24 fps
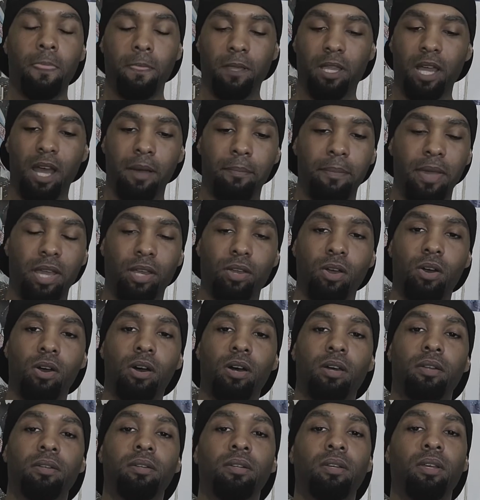Got back
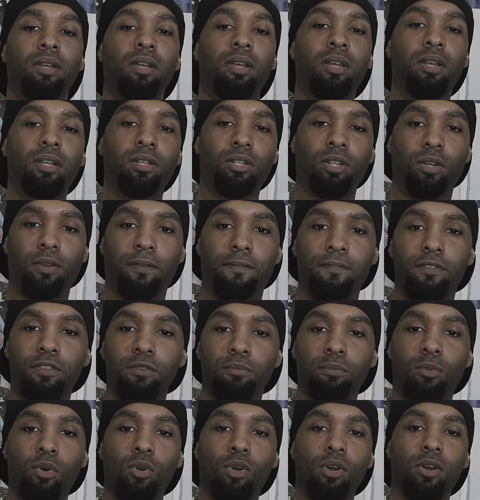on, did a few
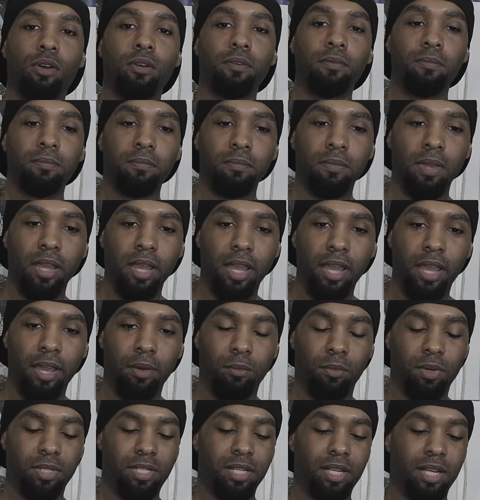more,
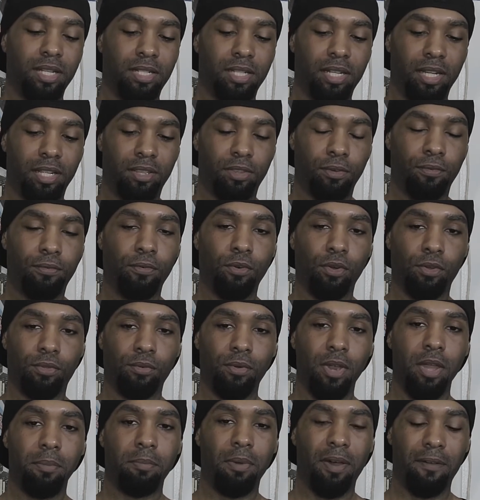and once I got to like the 4th
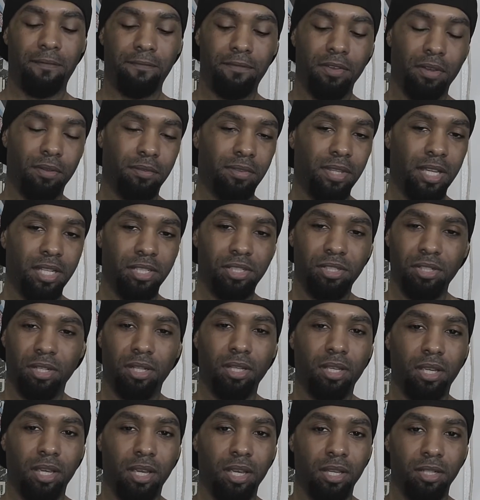rep, I felt that shit
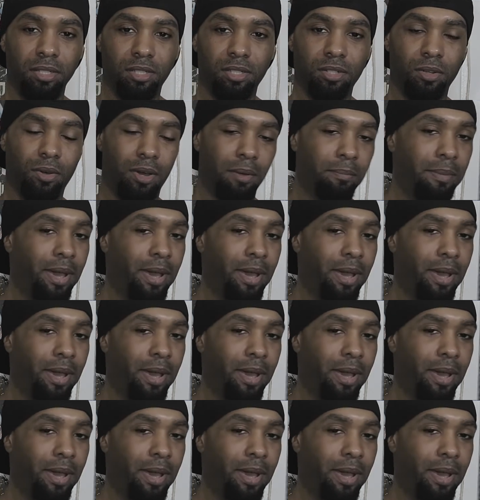again, so I